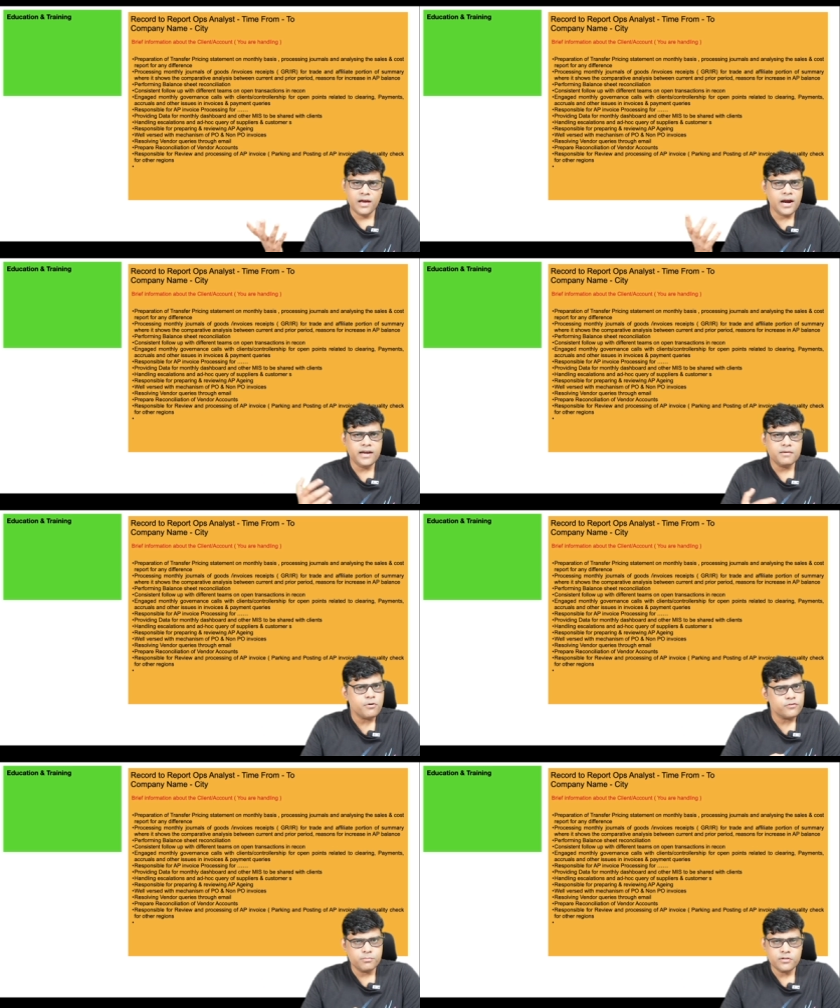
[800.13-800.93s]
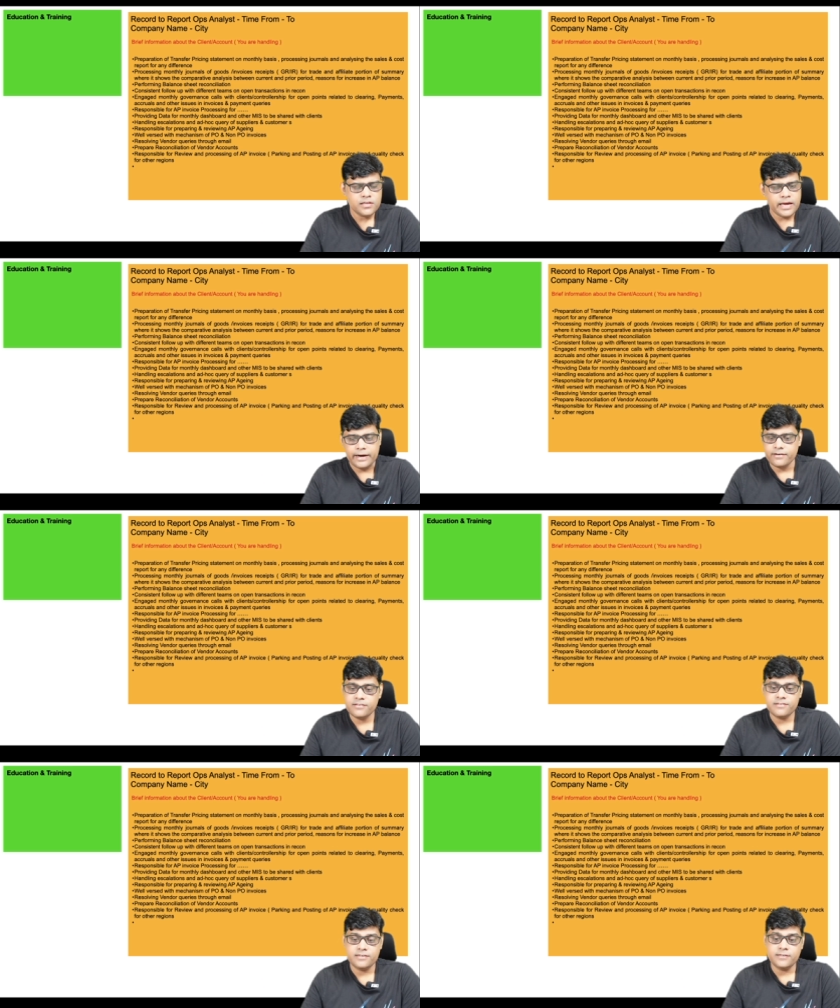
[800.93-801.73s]
and if possible add
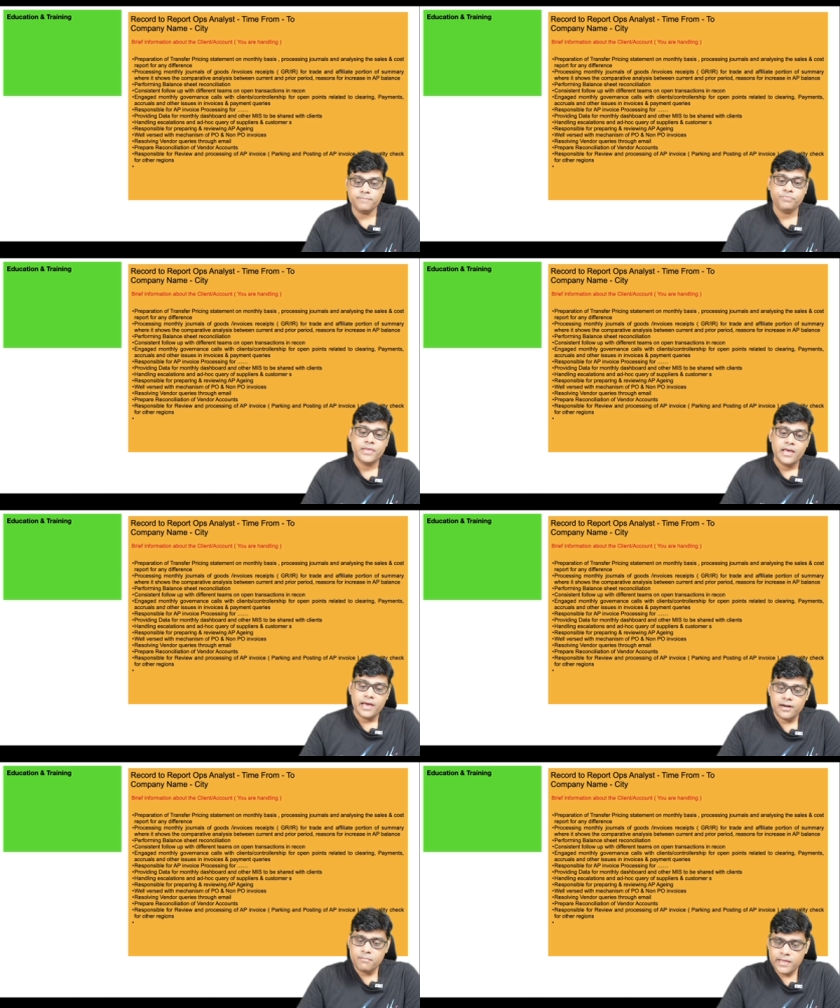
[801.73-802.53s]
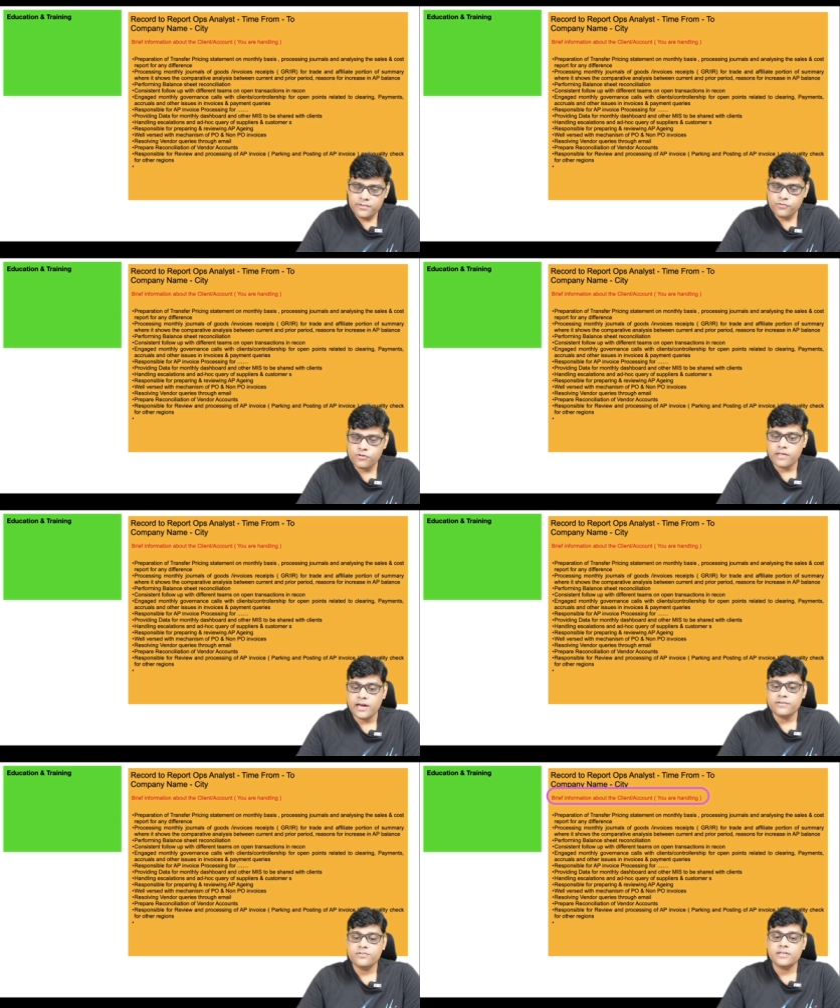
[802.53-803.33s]
the city and make sure
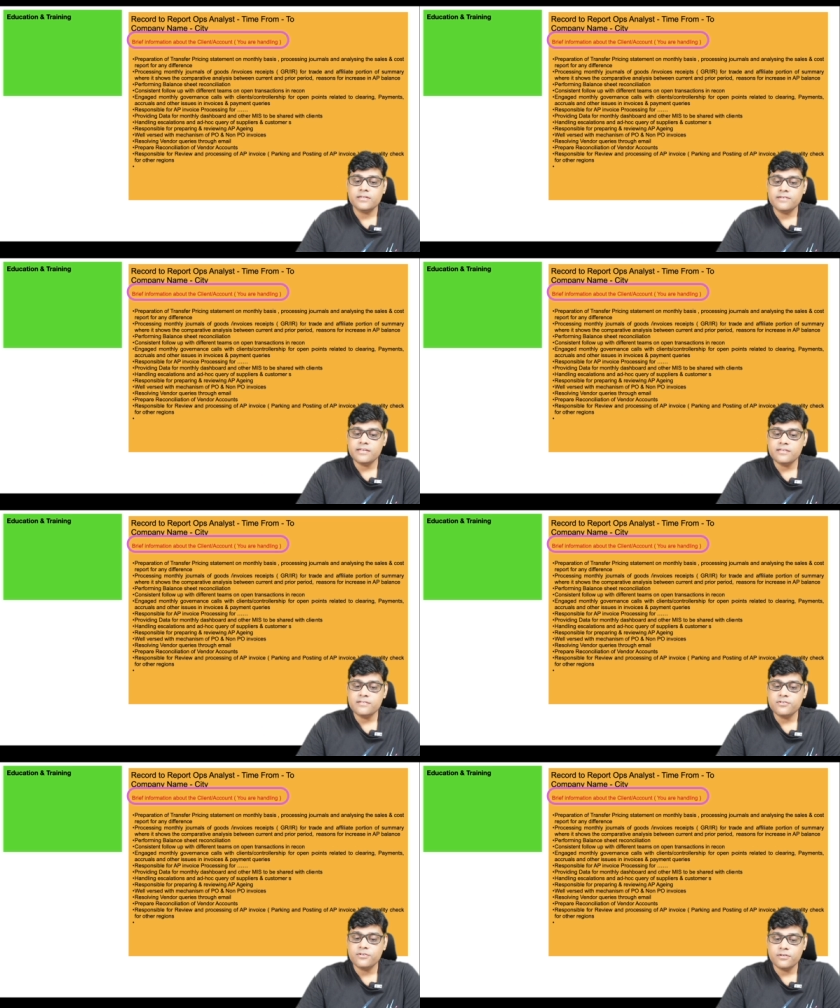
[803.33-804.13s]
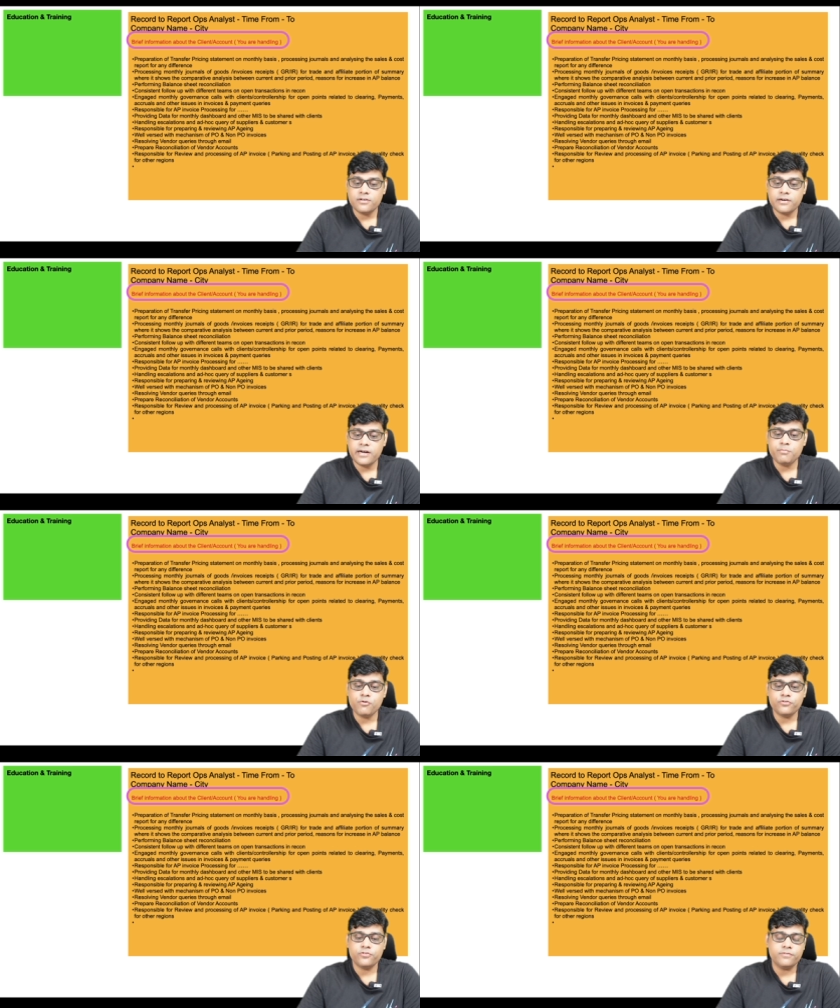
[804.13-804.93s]
that check this uh, red
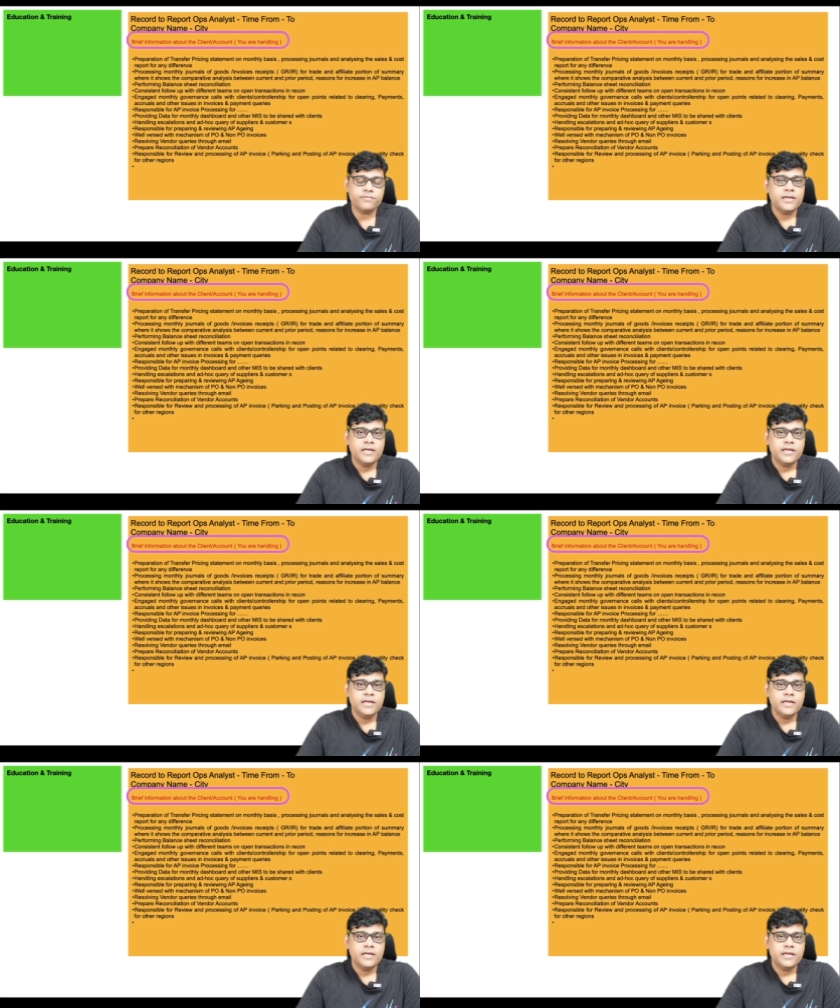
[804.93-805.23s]
portion